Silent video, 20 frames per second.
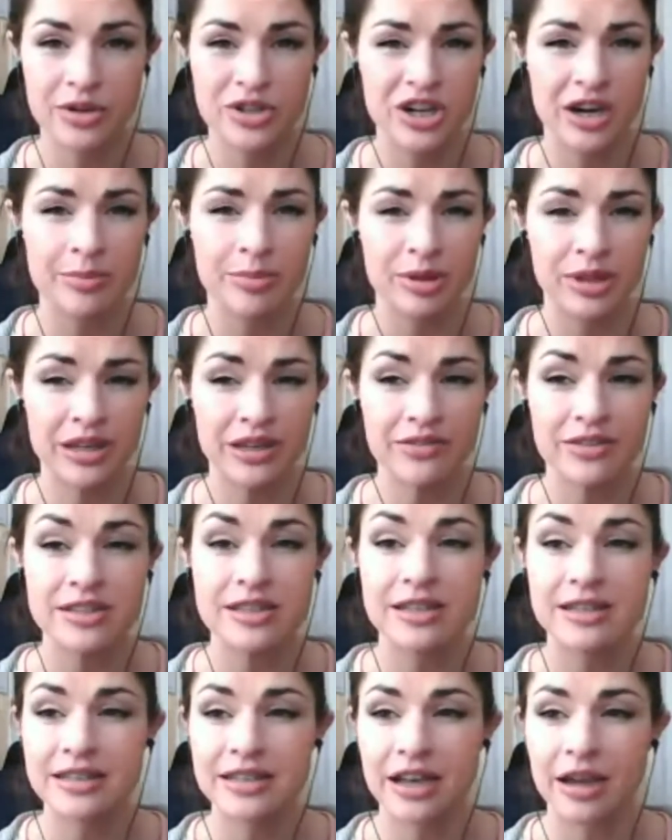which I believe
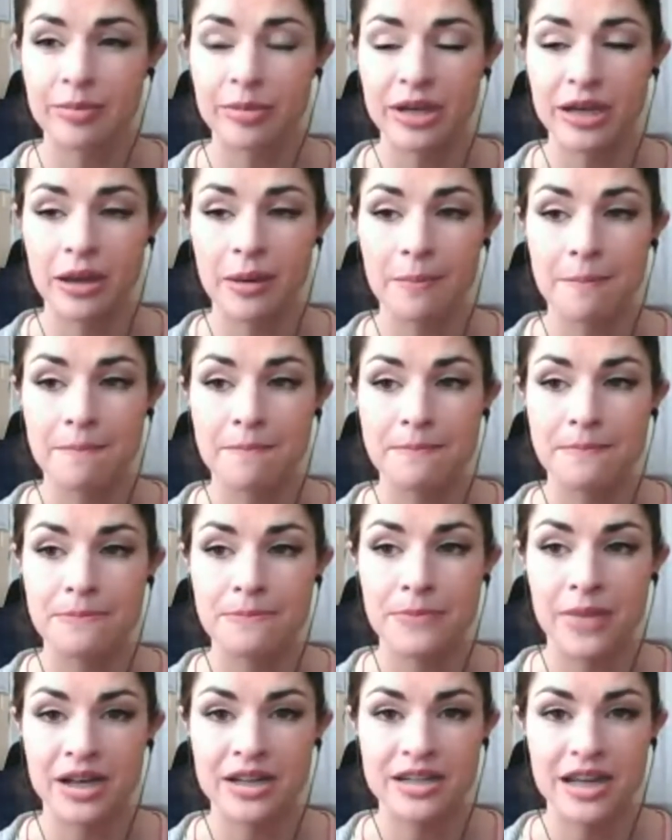is this coming
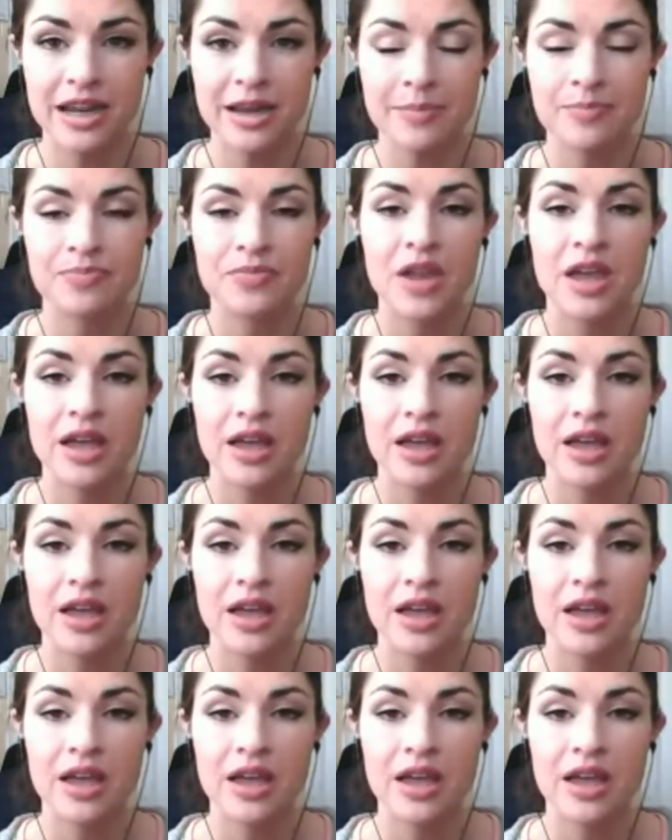Monday.